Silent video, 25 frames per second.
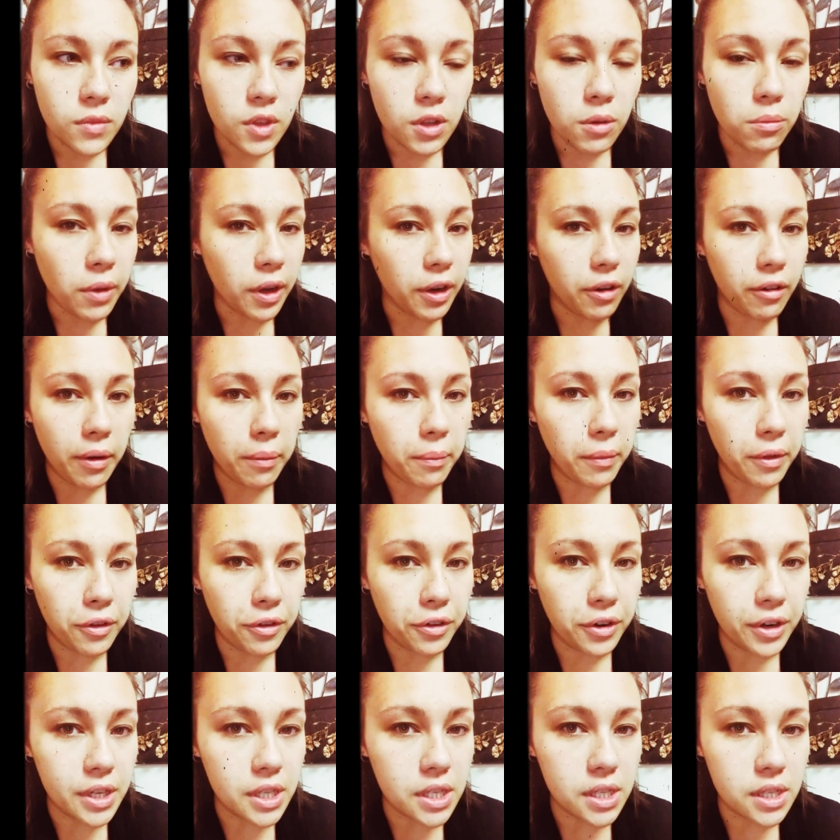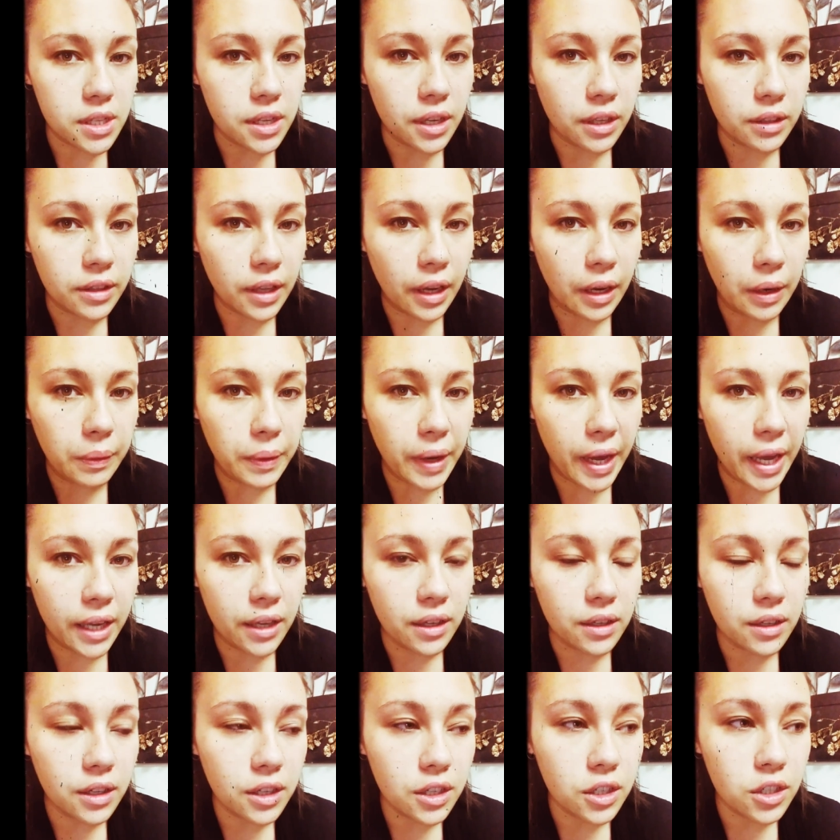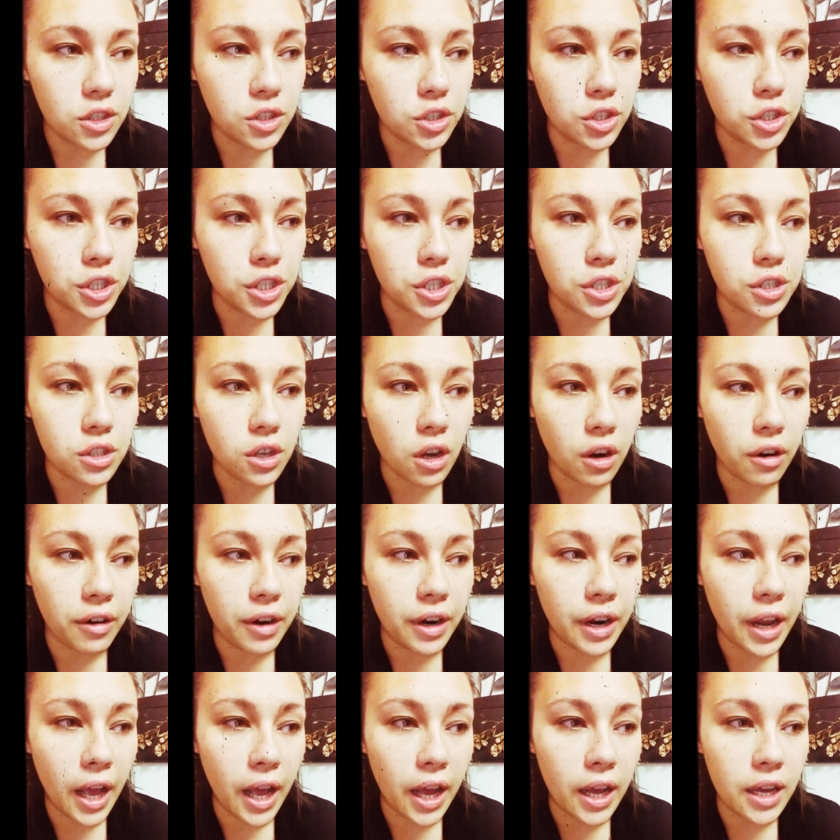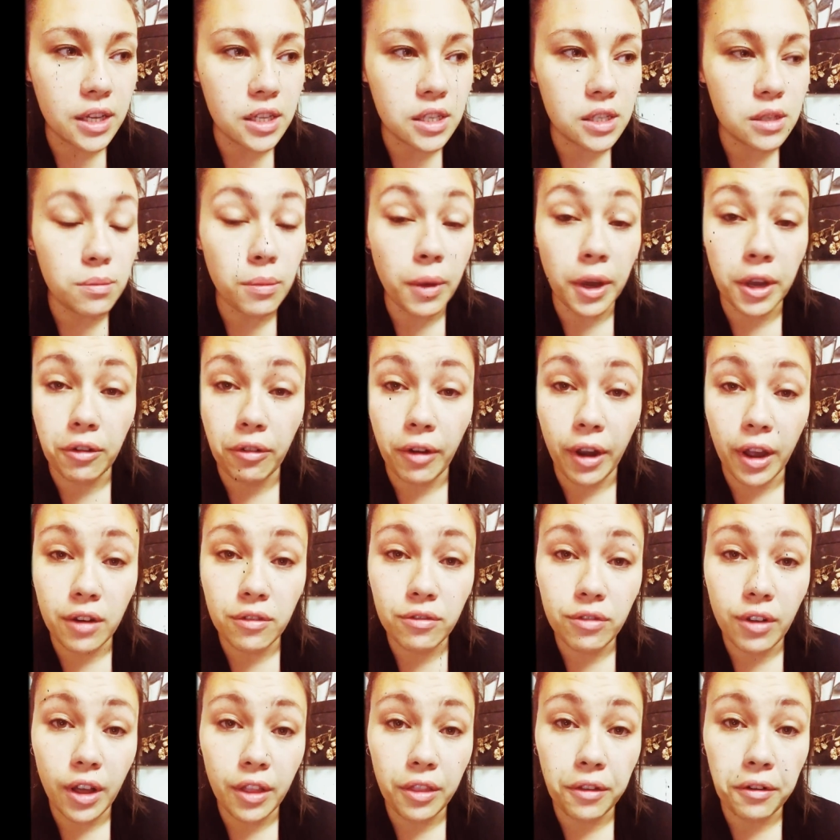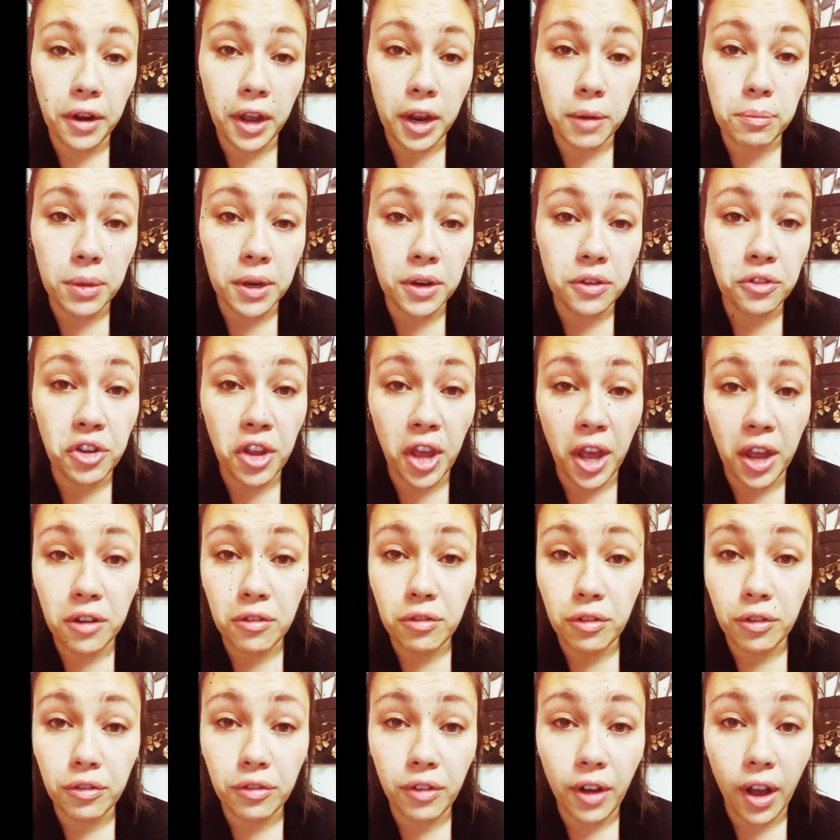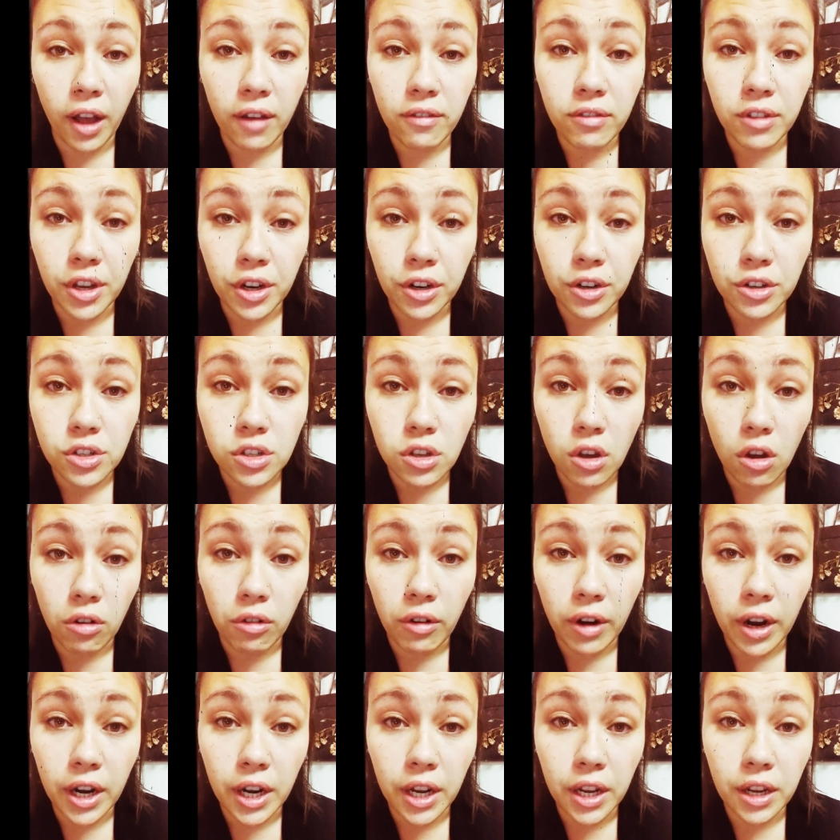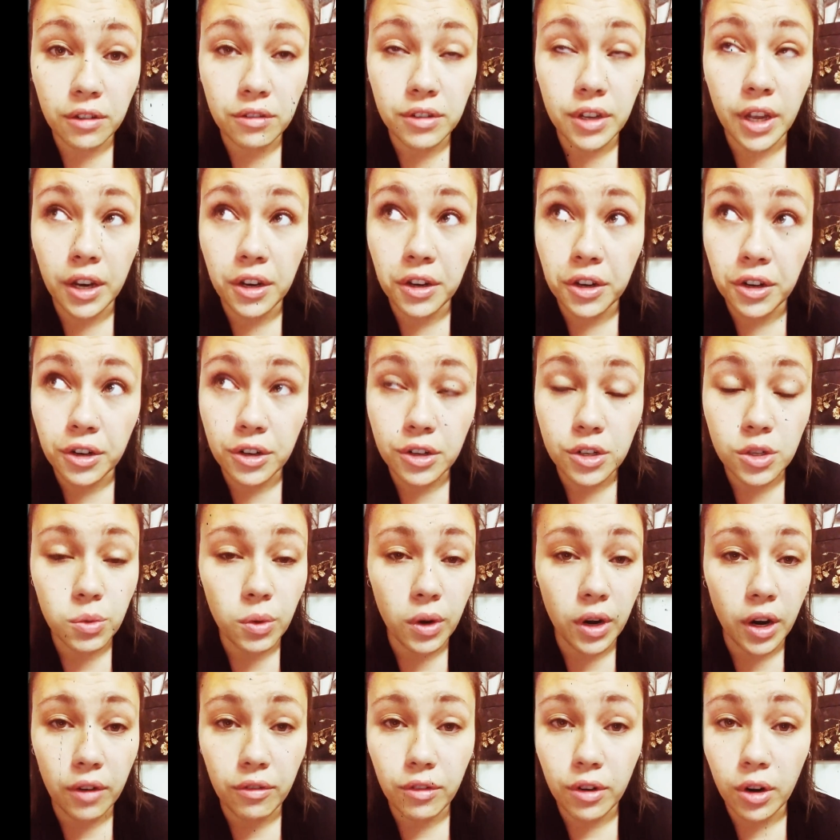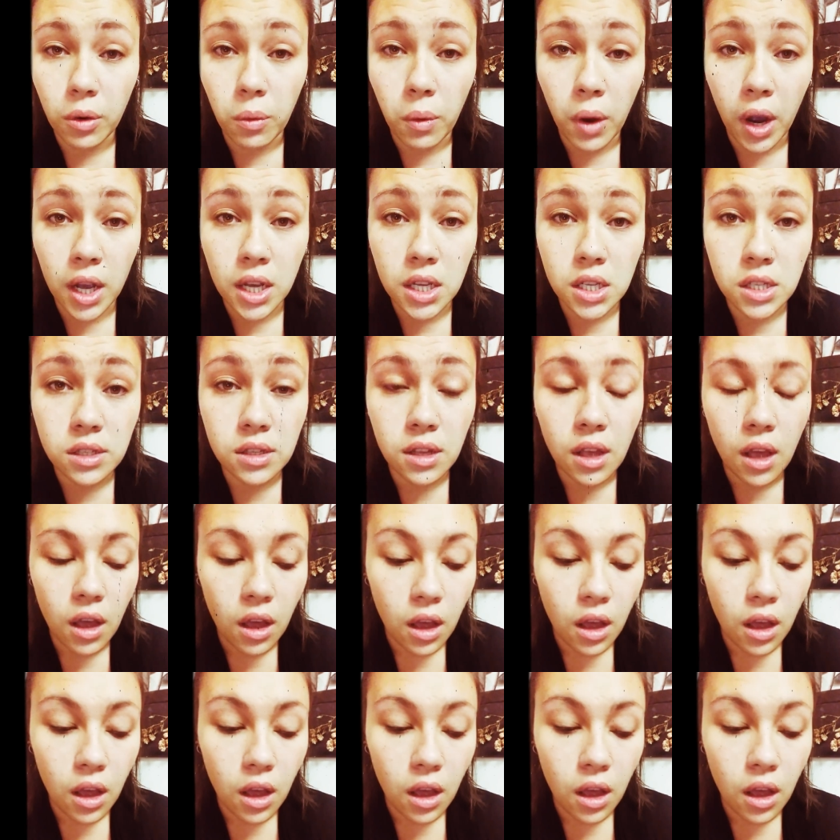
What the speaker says: My grandmother didn't see it that way. She saw it as my grandfather had been dead for 5 years already, 10 years, whatever it was,